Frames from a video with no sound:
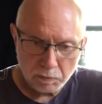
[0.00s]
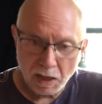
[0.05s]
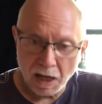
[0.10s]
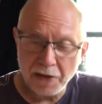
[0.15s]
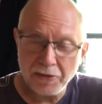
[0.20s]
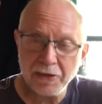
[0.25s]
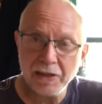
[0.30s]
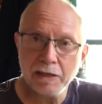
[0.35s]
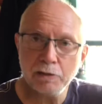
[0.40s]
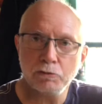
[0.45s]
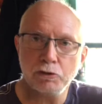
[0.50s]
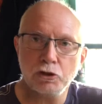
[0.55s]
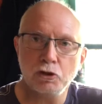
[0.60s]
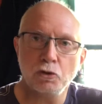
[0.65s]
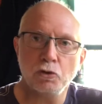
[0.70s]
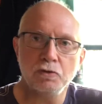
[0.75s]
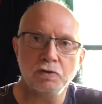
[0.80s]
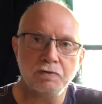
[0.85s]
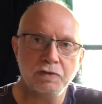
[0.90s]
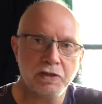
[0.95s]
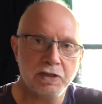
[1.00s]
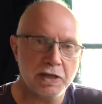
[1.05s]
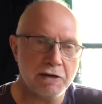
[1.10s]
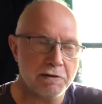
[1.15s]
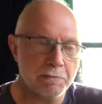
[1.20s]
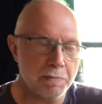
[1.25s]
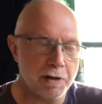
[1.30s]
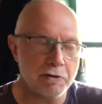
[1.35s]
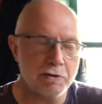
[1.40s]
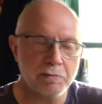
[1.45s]
I think that was shortened for
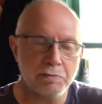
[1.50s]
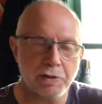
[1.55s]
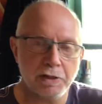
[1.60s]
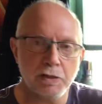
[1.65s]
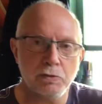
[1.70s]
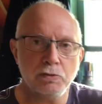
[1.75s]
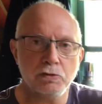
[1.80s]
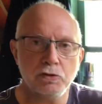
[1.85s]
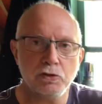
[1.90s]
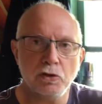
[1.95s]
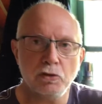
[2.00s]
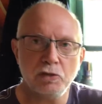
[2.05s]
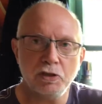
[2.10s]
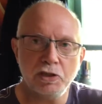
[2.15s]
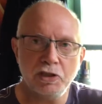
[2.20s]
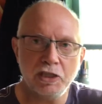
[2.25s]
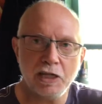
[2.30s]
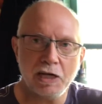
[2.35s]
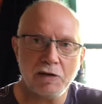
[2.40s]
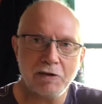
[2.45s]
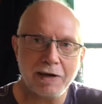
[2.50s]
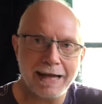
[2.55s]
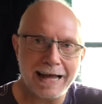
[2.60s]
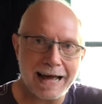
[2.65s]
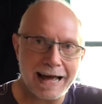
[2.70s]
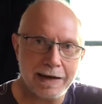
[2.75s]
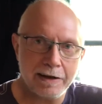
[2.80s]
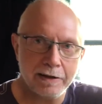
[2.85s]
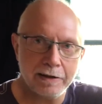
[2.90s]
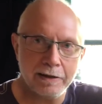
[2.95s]
Jerry Bowen, but it was called a Jerry. It
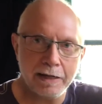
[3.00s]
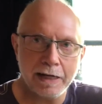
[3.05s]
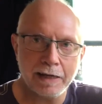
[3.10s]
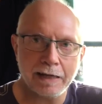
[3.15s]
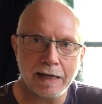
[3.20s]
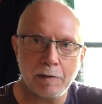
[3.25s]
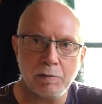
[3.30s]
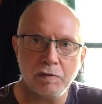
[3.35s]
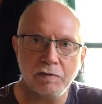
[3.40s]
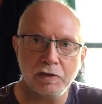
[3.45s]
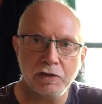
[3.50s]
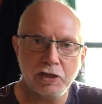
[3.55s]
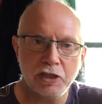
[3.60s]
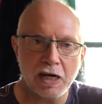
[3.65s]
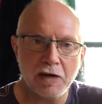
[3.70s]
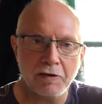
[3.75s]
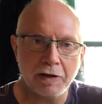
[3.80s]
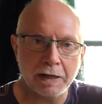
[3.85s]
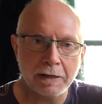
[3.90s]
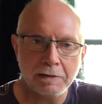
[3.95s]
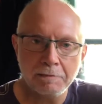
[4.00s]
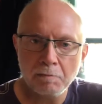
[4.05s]
had a nickname of a Jerry.